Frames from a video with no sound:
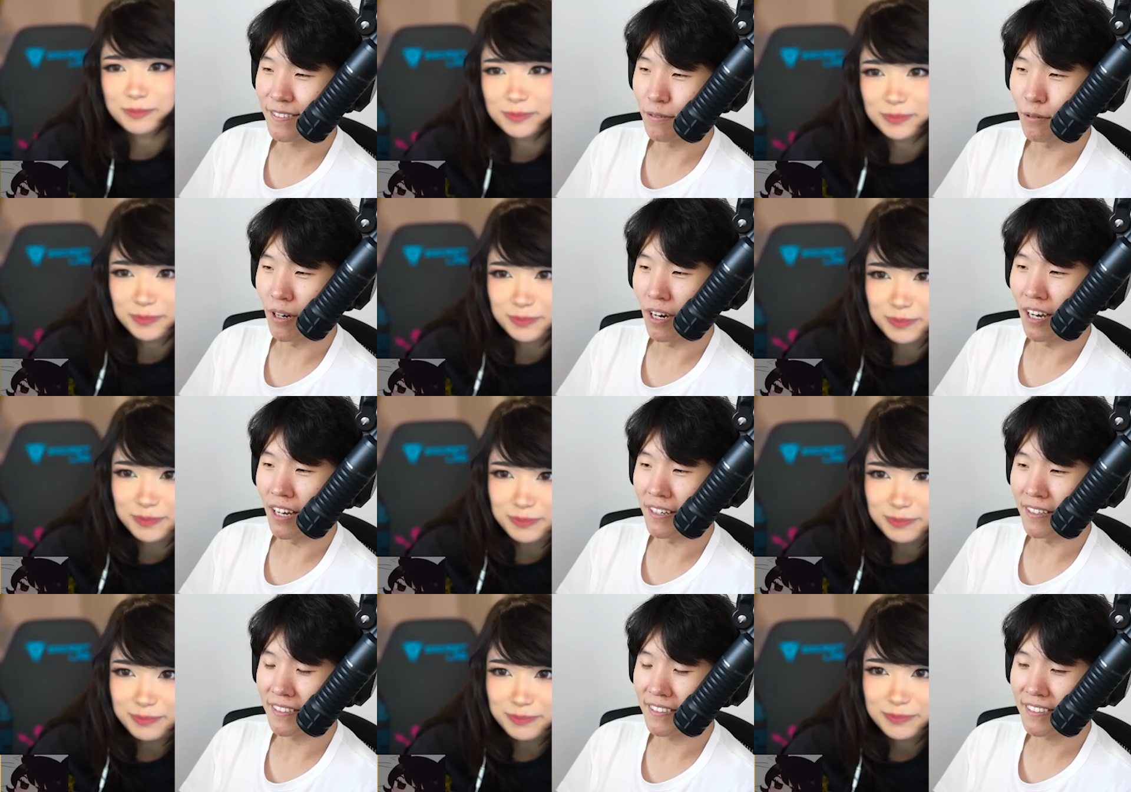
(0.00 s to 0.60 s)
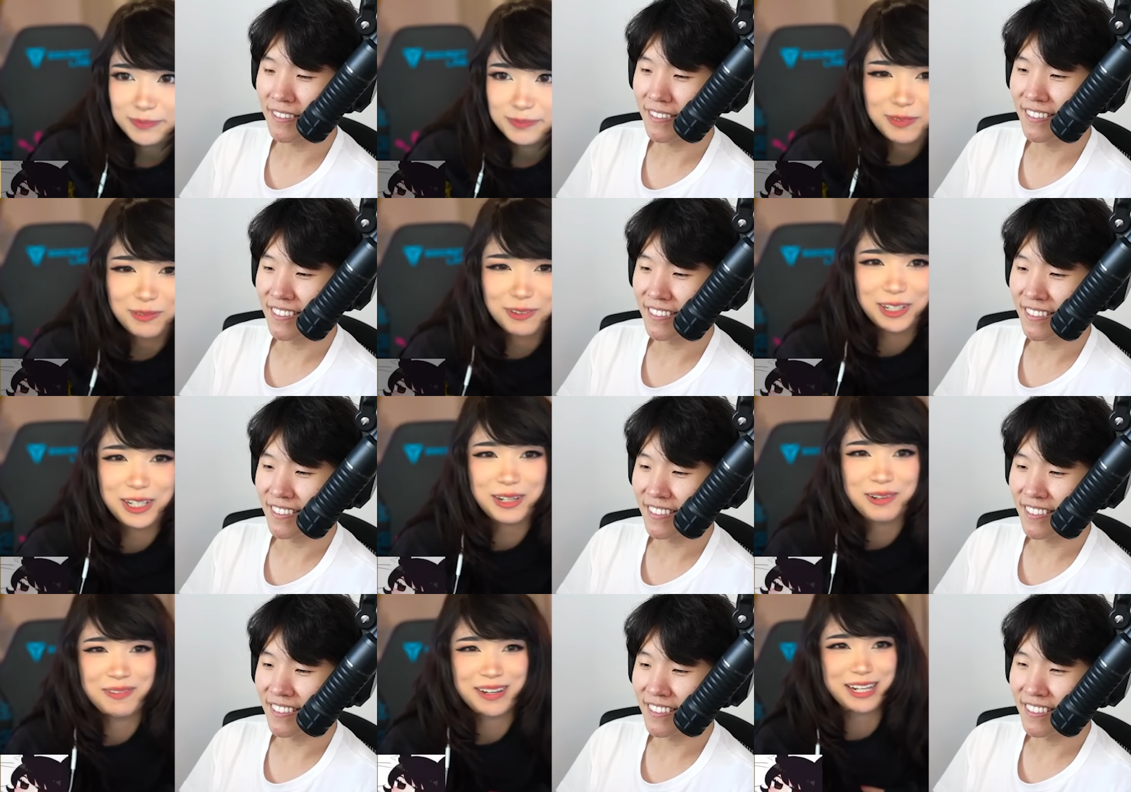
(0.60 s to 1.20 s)
Speaker 1: Why?
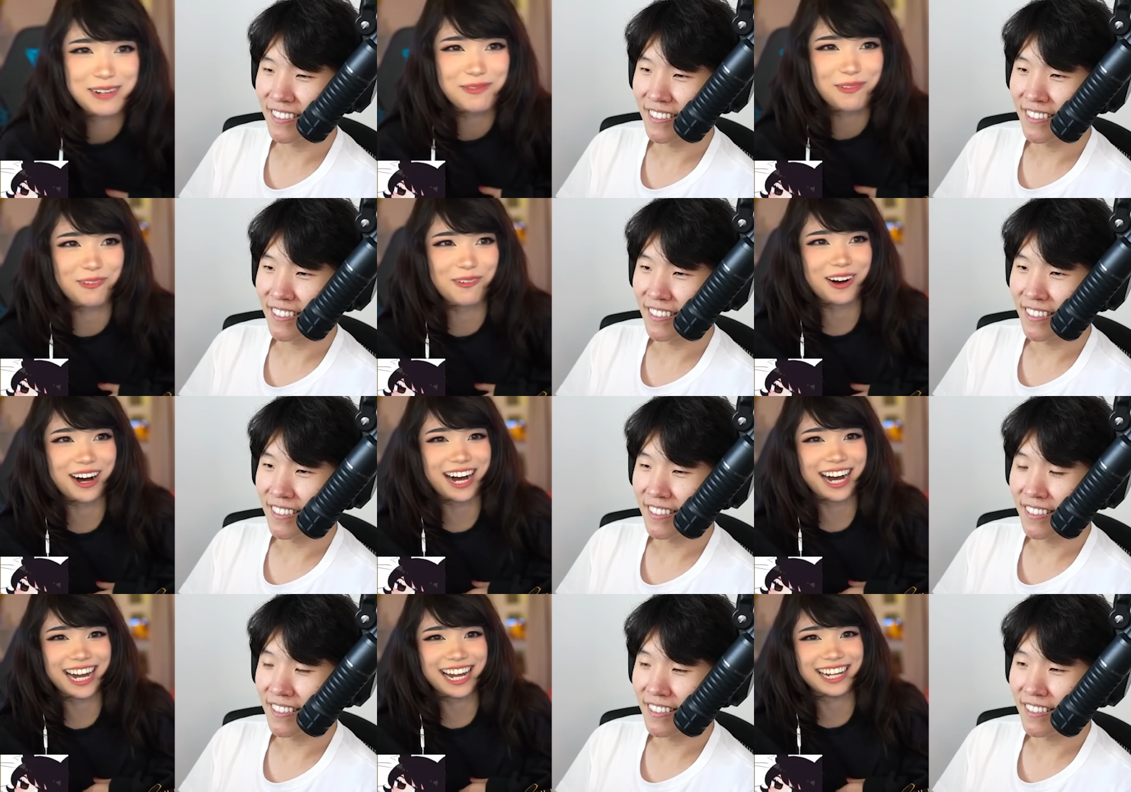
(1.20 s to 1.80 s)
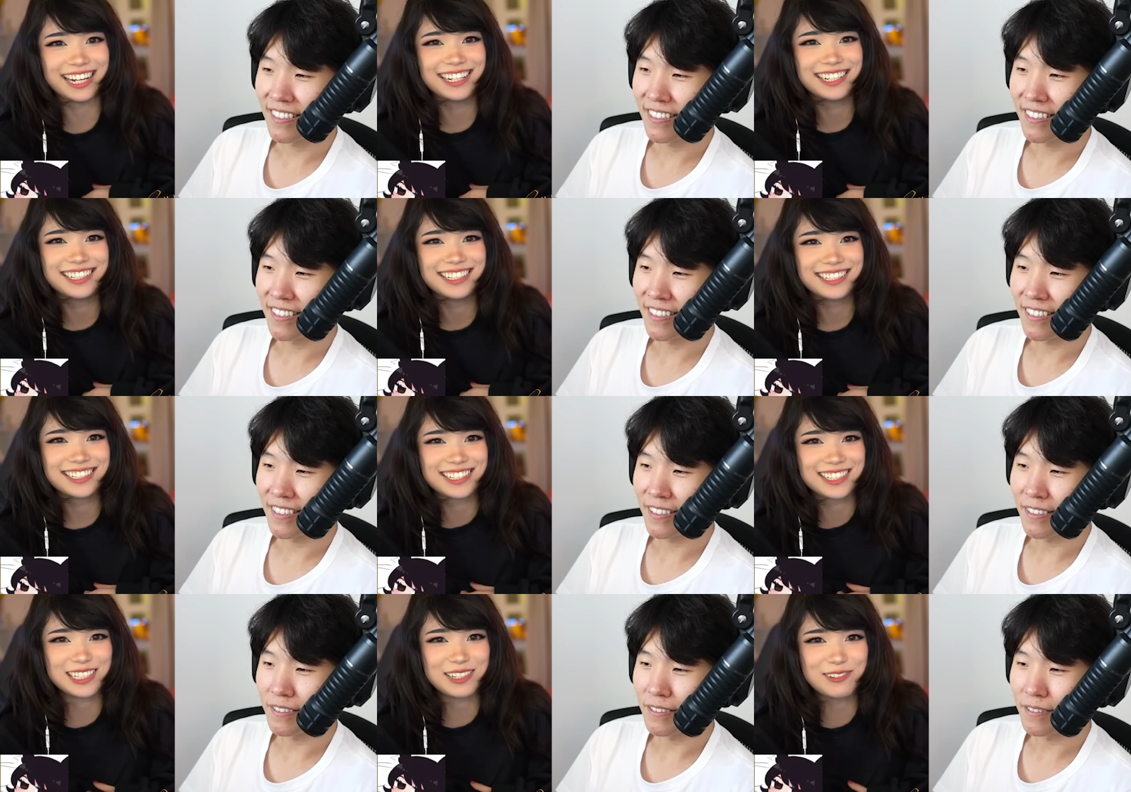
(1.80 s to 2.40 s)
Speaker 2: What do you mean why?
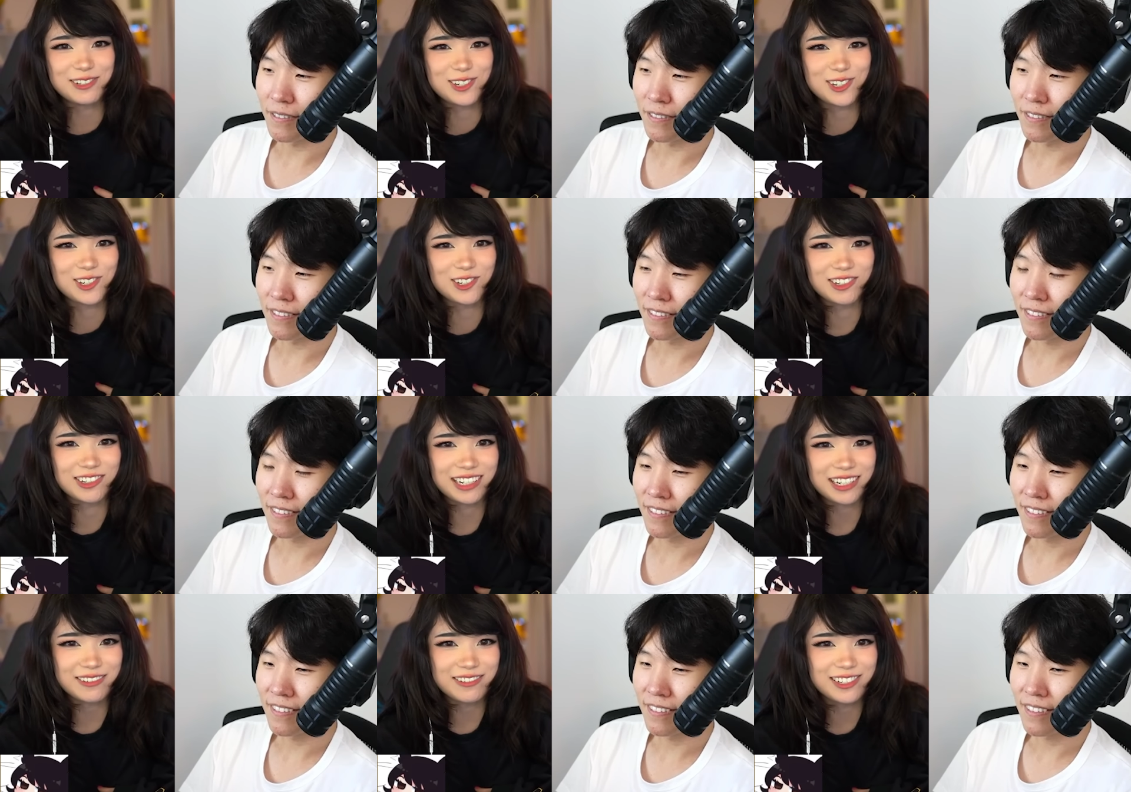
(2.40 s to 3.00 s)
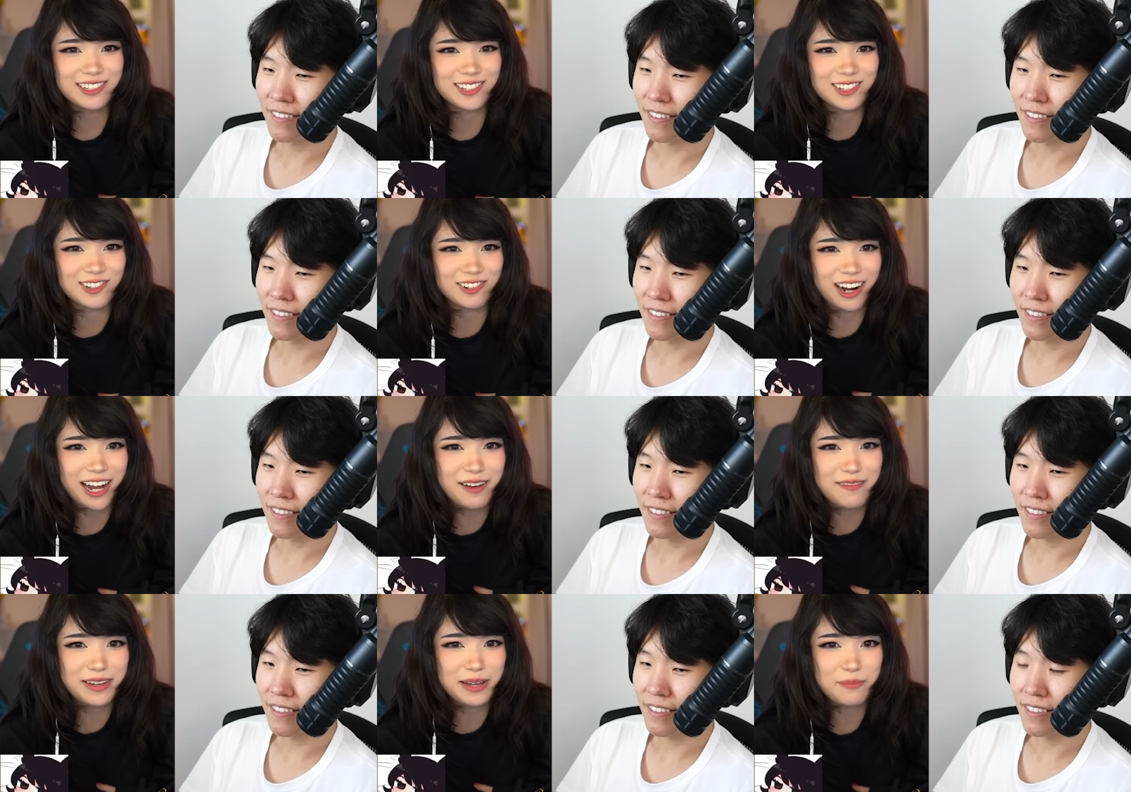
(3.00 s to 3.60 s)
He was he was
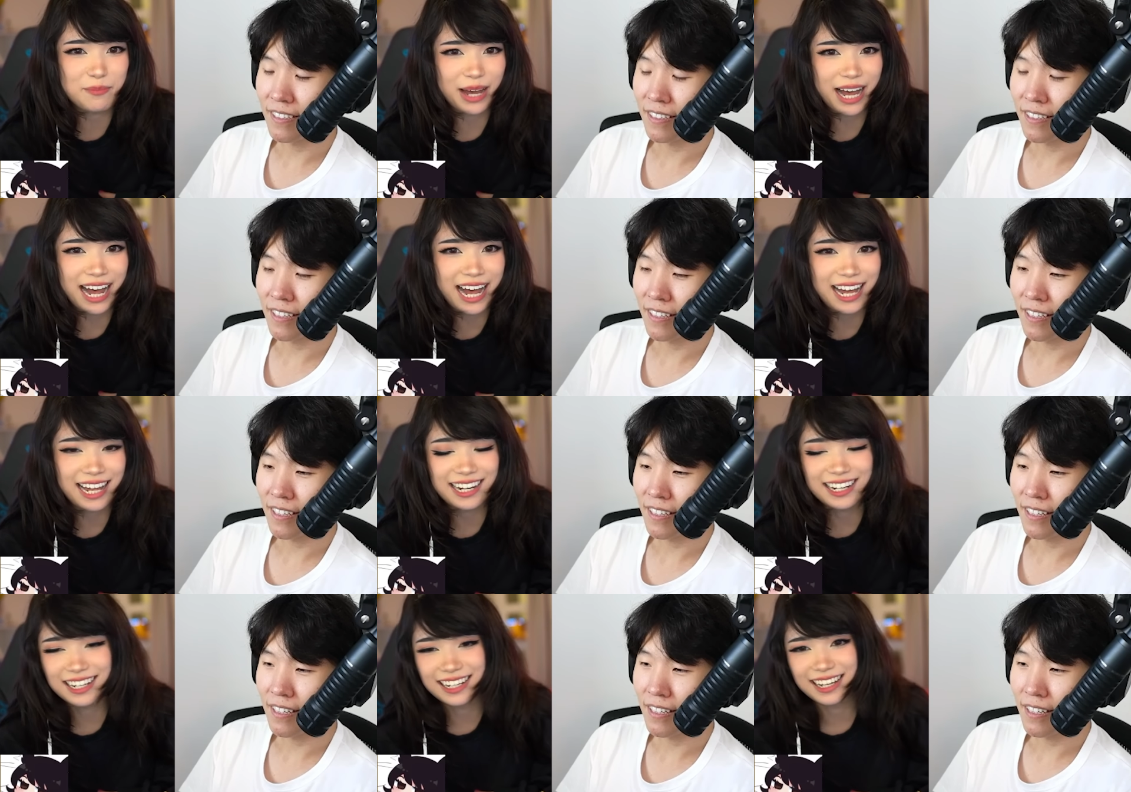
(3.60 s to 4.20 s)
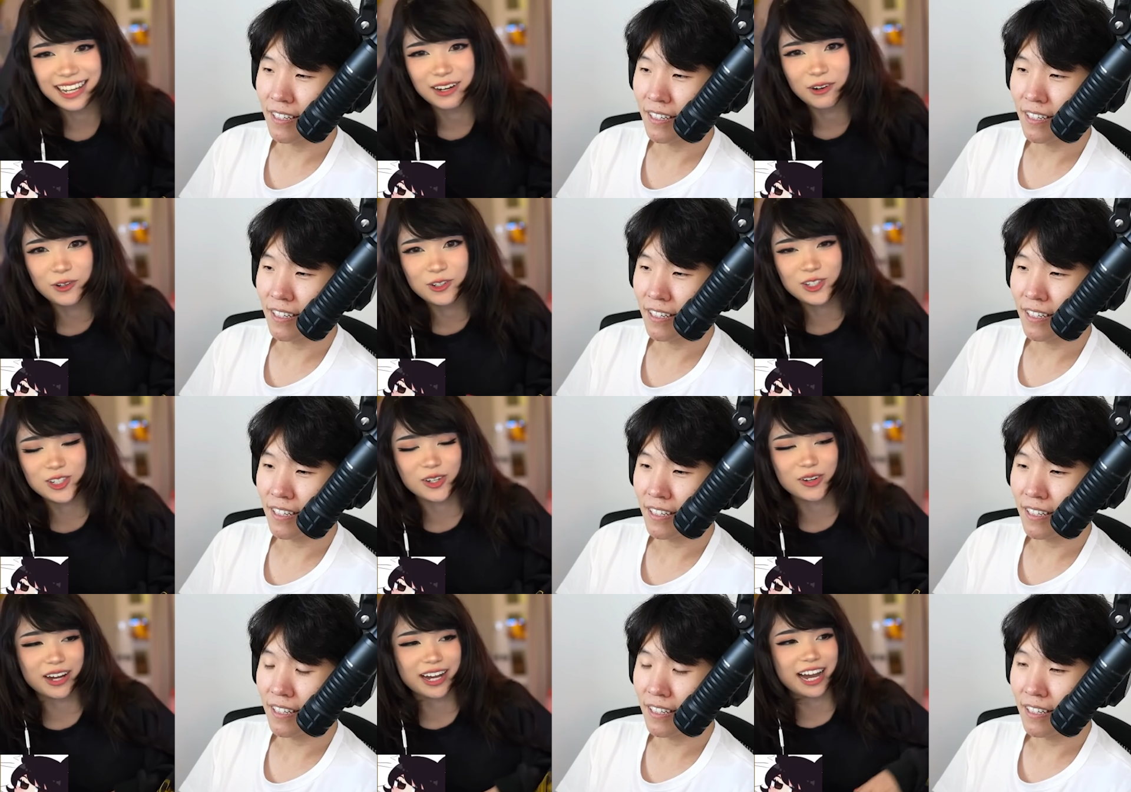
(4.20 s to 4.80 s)
driving bad, and
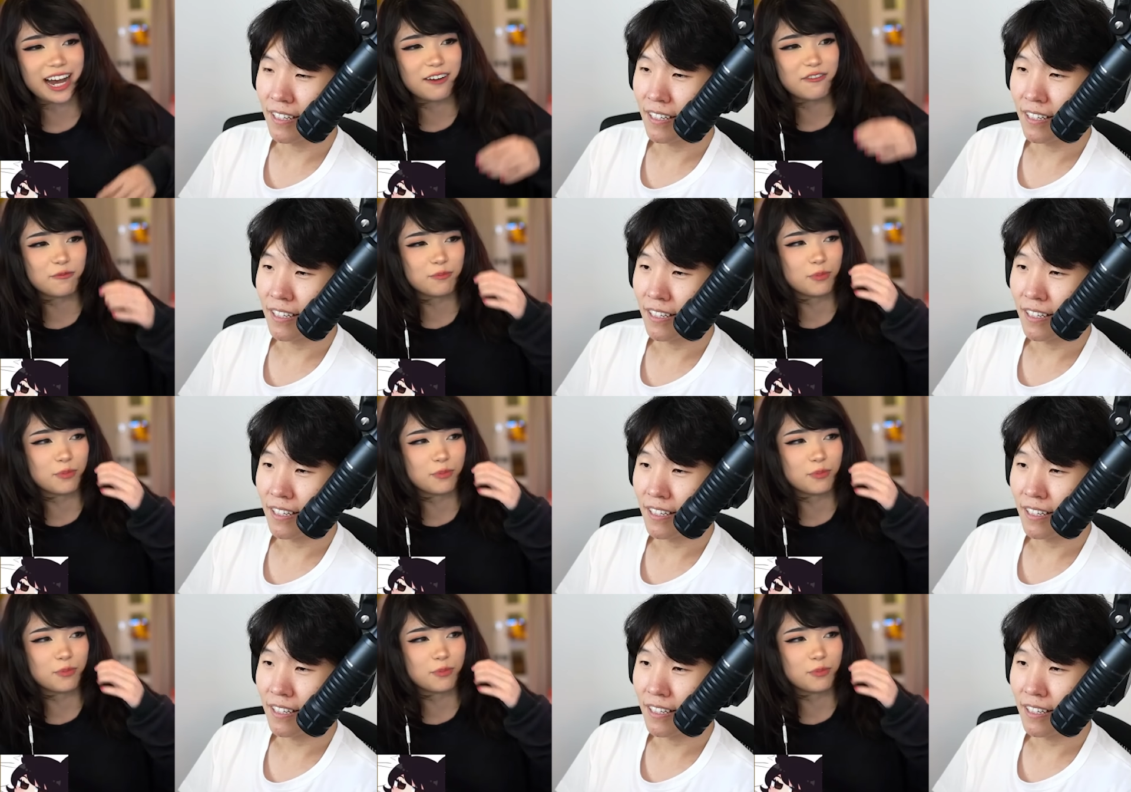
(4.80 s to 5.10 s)
also I have